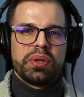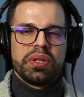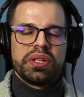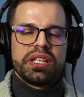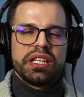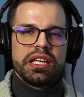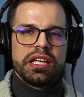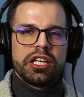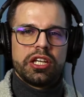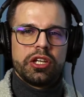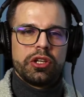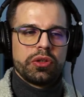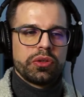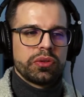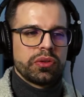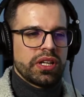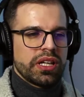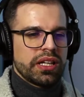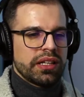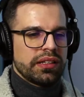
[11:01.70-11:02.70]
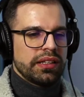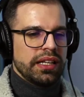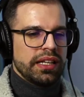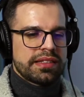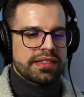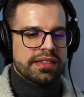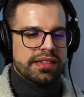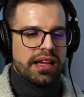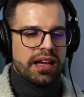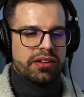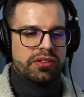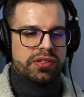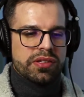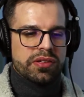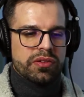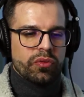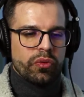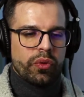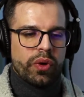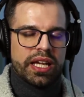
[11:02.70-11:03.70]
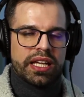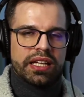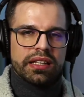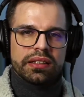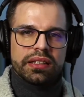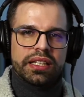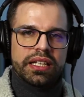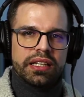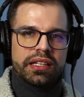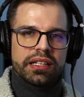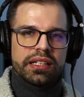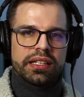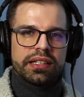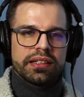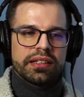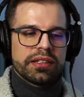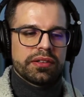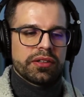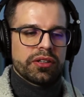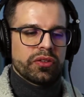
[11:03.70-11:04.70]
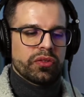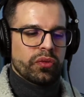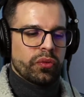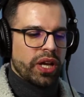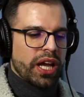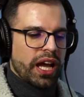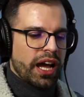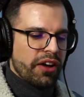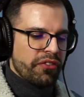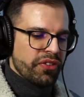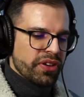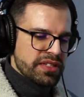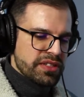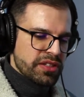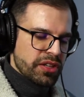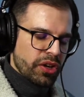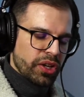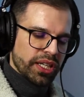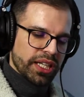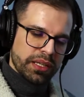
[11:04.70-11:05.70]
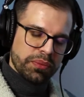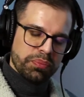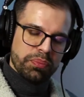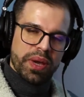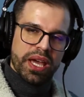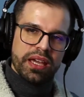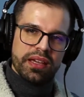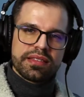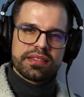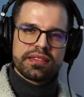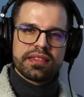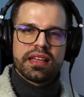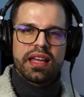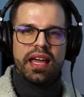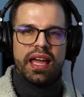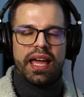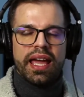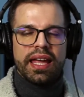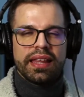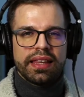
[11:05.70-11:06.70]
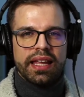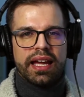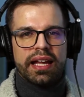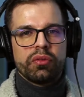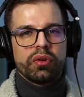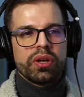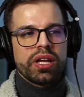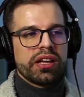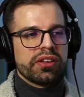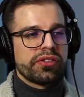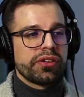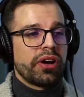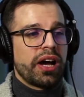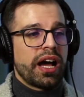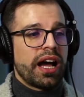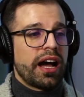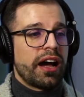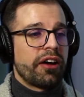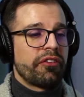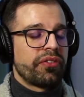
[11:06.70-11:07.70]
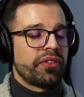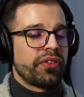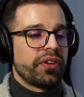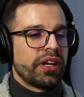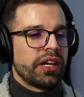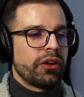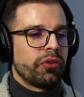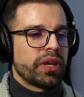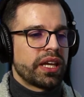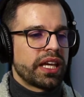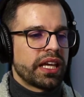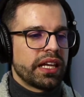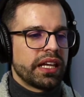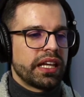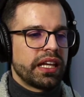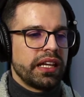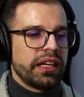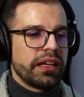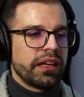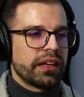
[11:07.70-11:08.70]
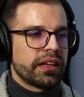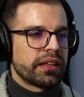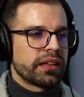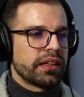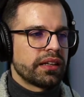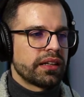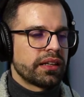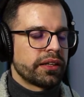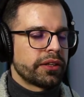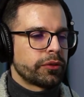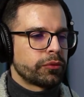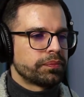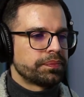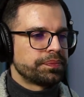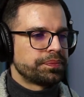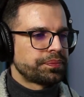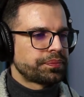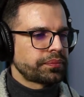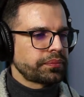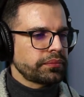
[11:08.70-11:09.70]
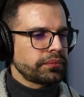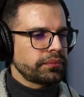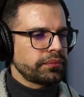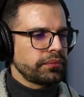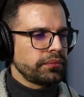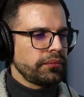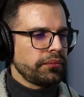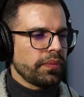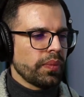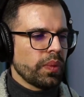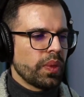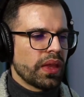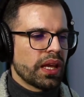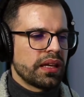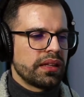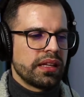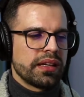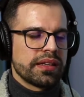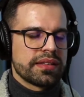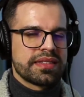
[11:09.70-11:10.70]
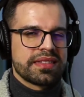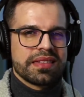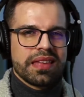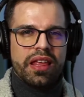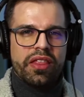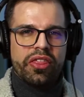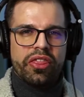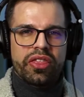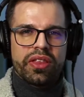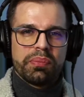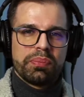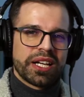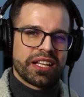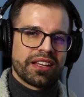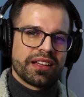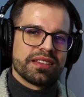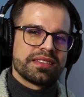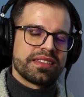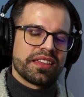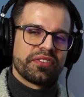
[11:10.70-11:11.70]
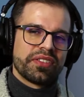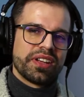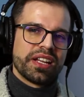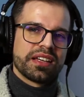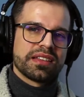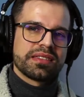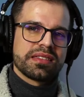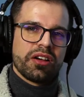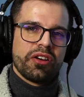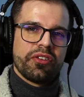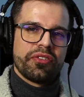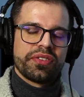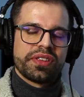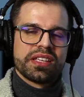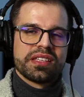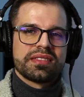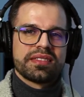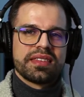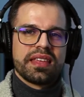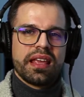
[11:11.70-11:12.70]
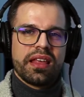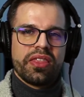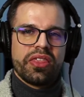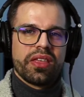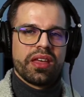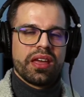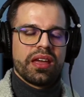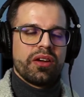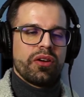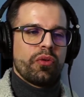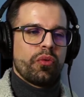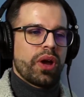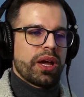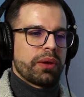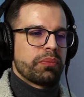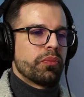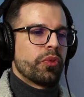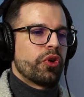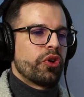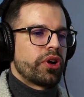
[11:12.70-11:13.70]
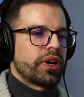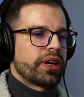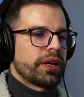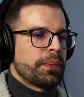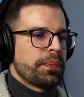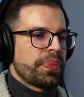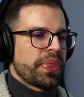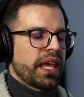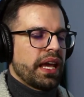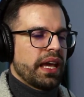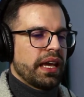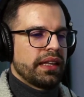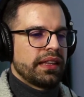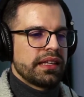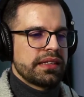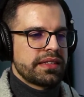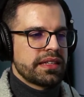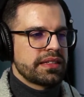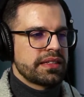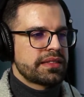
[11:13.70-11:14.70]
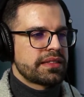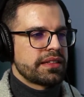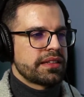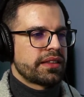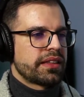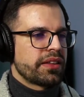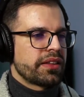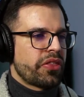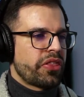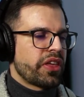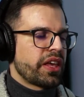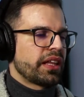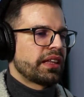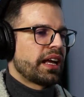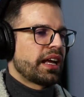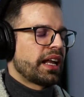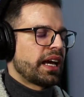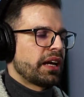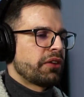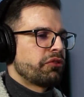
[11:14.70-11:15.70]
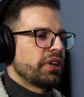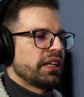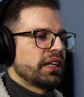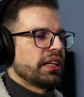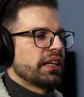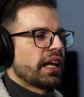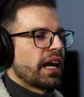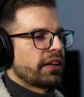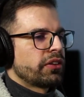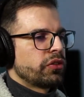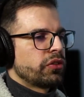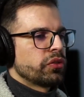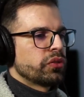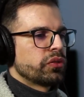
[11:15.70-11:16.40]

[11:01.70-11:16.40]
the EQ, it sounds way clearer. We have a solid bass, and then we can hear the synth, the percussiveness of the synth way more. And this is the thing that I really like